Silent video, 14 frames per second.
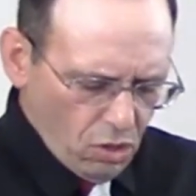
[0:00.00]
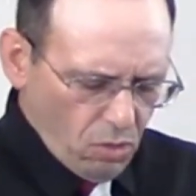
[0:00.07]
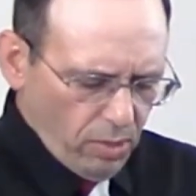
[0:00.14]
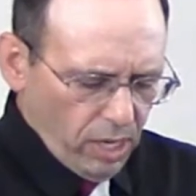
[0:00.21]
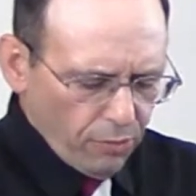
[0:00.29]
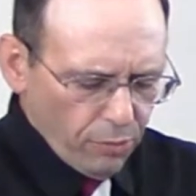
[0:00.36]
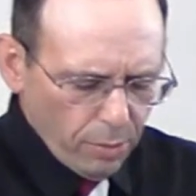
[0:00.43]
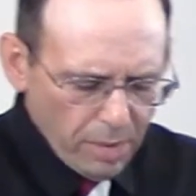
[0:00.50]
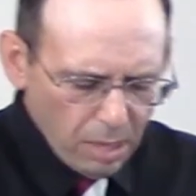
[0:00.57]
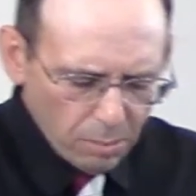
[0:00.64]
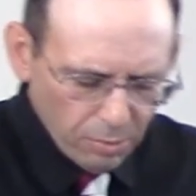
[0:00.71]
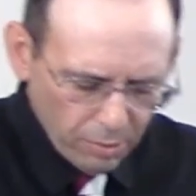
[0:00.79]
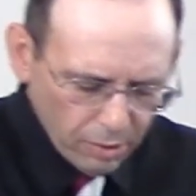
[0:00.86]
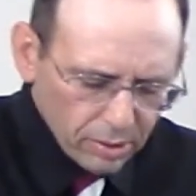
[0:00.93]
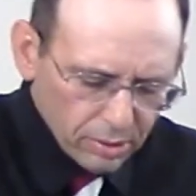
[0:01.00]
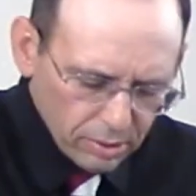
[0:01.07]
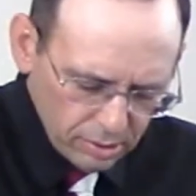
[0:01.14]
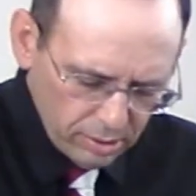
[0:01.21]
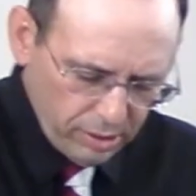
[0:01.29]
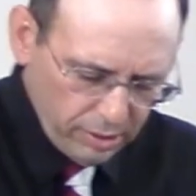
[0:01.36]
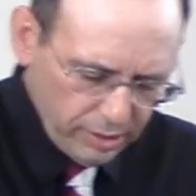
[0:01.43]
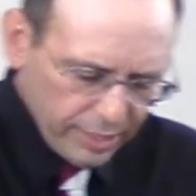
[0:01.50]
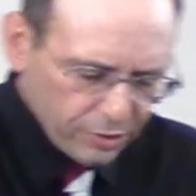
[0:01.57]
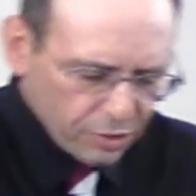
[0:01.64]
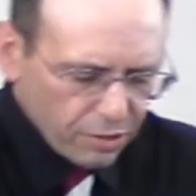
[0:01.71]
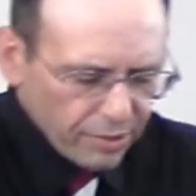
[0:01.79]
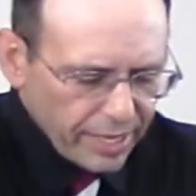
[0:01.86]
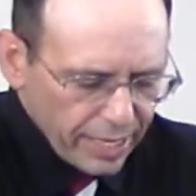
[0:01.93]
Well, remember, at the
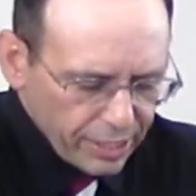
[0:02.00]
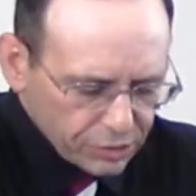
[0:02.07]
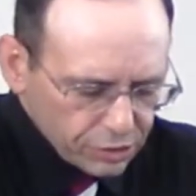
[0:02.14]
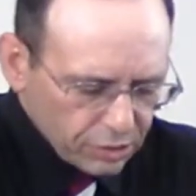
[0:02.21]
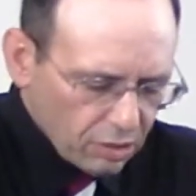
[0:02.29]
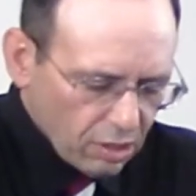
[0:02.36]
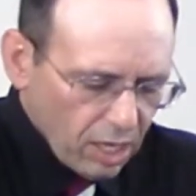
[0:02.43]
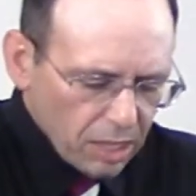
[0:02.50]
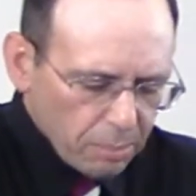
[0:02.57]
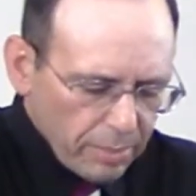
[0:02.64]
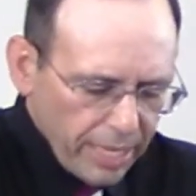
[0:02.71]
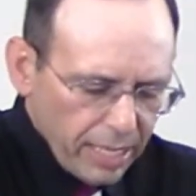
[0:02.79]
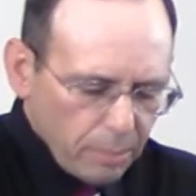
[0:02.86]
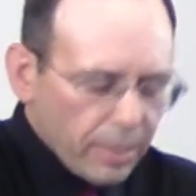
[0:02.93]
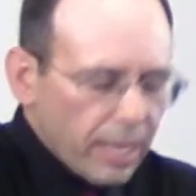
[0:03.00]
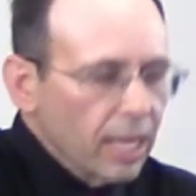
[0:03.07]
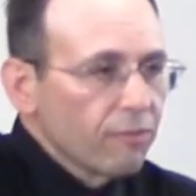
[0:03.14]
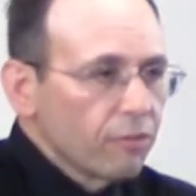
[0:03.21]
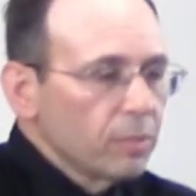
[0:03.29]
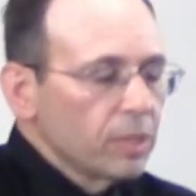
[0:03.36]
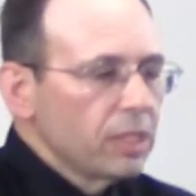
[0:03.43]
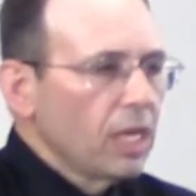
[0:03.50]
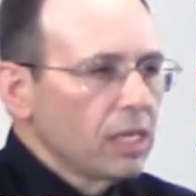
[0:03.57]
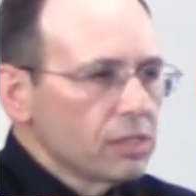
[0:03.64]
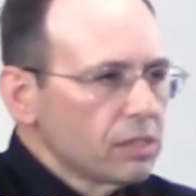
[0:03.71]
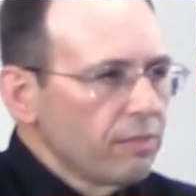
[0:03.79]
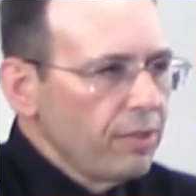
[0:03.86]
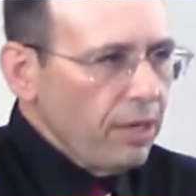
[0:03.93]
creation, God made man from the
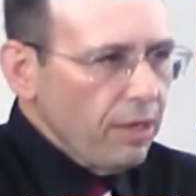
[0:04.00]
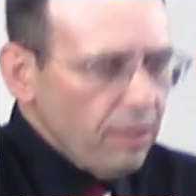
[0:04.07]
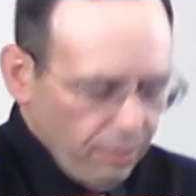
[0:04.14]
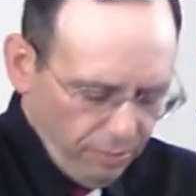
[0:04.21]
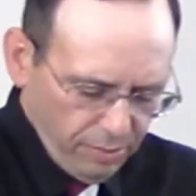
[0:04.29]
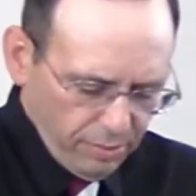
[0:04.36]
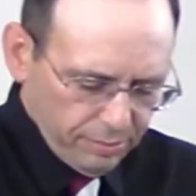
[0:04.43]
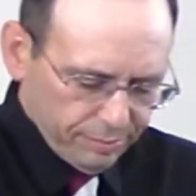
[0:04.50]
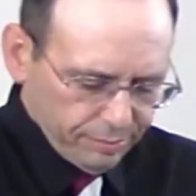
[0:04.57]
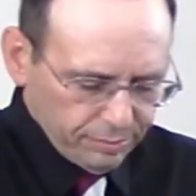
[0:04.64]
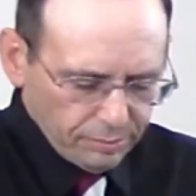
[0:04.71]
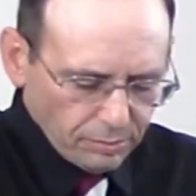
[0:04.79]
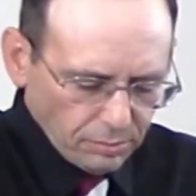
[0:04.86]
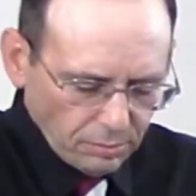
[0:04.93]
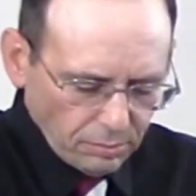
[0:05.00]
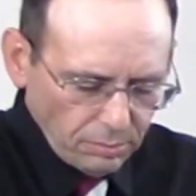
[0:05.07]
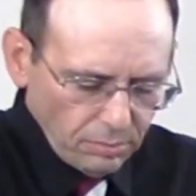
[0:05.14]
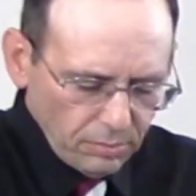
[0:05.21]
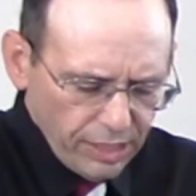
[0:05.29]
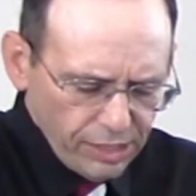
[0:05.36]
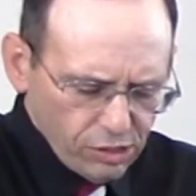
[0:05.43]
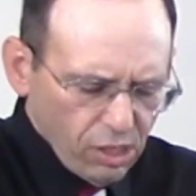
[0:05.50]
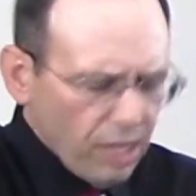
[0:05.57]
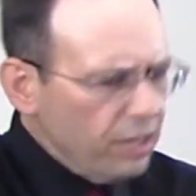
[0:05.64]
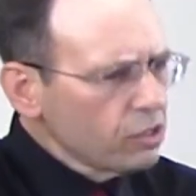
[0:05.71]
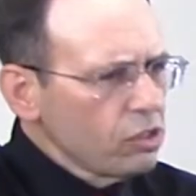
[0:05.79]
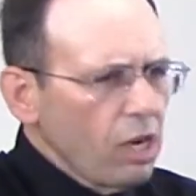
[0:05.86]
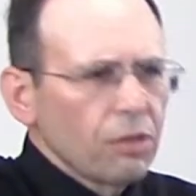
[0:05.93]
dust of the earth. He saw
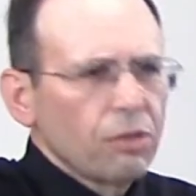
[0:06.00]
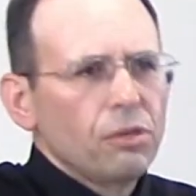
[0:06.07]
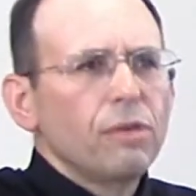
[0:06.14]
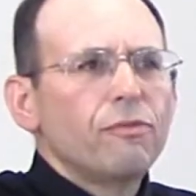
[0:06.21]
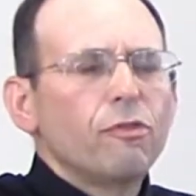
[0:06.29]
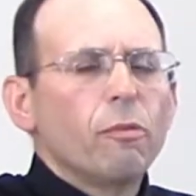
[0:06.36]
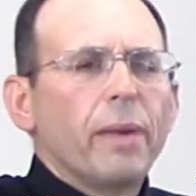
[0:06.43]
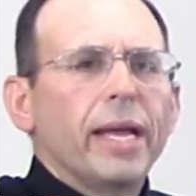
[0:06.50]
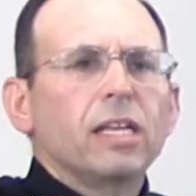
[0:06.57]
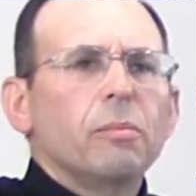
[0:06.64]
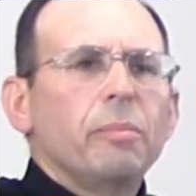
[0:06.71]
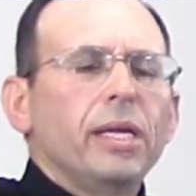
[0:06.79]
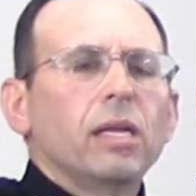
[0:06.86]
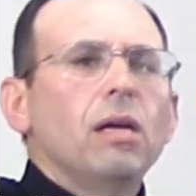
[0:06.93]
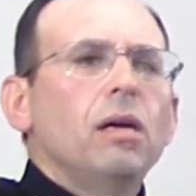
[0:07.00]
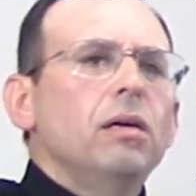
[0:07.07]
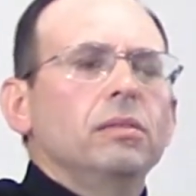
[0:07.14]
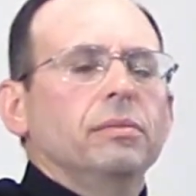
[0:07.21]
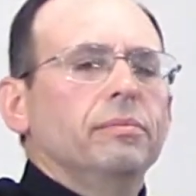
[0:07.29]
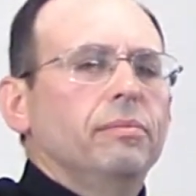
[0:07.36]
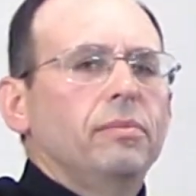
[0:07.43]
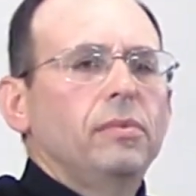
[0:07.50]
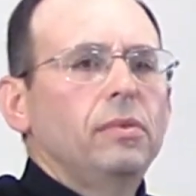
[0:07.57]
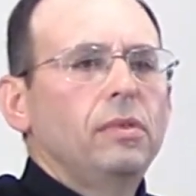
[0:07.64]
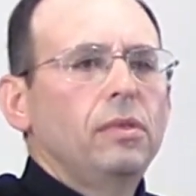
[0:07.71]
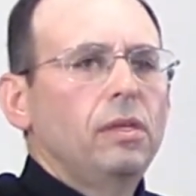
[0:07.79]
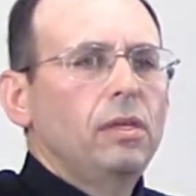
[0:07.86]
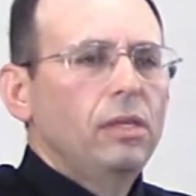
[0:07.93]
it's not good for man to be alone.
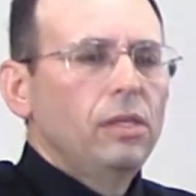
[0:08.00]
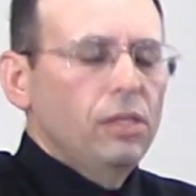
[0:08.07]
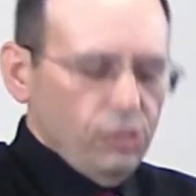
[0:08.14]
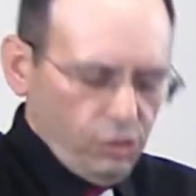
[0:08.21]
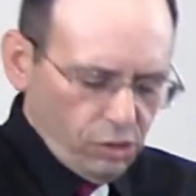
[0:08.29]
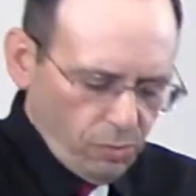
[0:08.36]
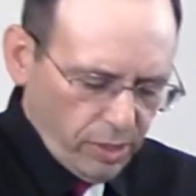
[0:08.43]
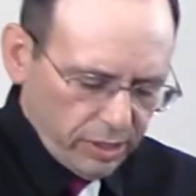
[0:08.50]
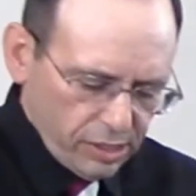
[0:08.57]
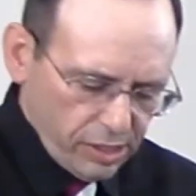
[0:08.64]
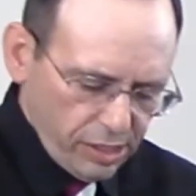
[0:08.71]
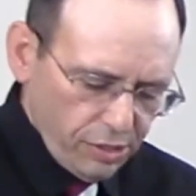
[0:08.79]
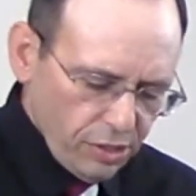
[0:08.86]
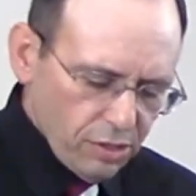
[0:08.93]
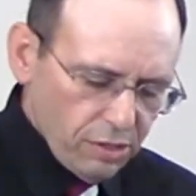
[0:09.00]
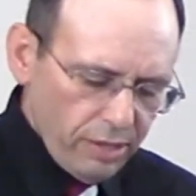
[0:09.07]
So what does he do?